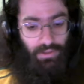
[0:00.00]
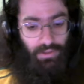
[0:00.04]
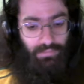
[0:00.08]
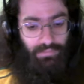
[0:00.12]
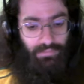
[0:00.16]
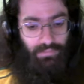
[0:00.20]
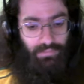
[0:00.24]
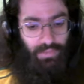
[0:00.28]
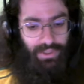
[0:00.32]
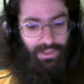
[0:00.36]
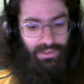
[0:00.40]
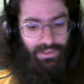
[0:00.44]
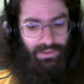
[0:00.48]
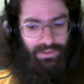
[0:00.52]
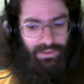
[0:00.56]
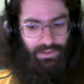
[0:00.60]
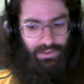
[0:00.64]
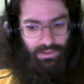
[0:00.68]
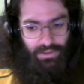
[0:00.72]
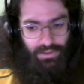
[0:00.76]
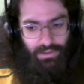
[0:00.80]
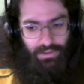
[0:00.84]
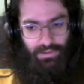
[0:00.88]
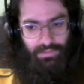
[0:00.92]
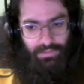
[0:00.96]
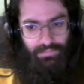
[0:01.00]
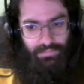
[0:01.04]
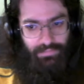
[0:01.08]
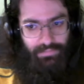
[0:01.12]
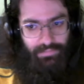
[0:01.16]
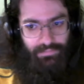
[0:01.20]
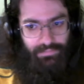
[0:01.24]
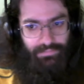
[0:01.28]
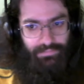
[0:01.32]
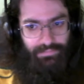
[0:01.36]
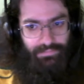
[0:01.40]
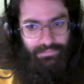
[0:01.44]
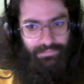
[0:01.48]
But I
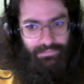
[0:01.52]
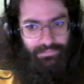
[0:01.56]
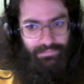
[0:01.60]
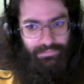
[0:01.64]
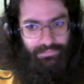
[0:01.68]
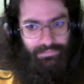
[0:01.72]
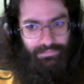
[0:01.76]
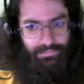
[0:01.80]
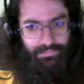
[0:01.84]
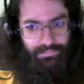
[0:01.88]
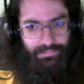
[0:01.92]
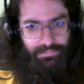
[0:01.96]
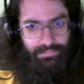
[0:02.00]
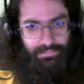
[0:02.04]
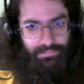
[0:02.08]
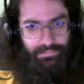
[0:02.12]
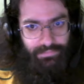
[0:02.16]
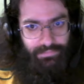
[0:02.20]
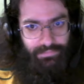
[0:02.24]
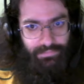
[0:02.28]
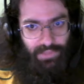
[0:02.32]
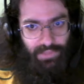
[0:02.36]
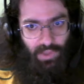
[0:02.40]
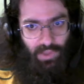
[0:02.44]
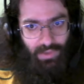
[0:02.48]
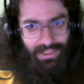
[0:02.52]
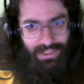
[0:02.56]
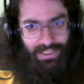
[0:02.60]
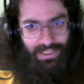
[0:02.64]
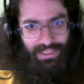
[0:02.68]
went